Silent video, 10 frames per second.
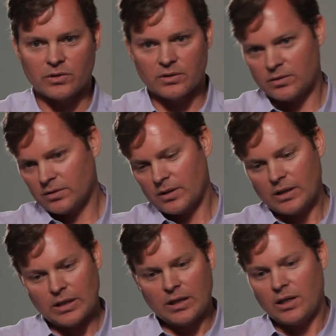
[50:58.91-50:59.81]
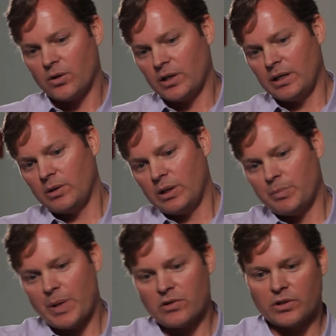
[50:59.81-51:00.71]
And you know, he, he
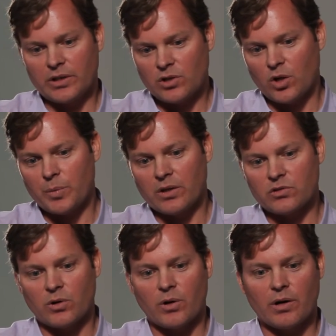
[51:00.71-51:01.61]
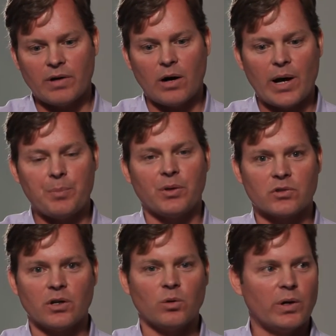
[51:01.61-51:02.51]
basically told me the story of how Apple's
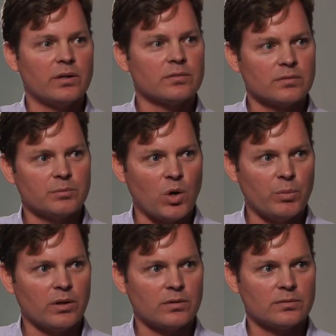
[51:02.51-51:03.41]
going to win mobile.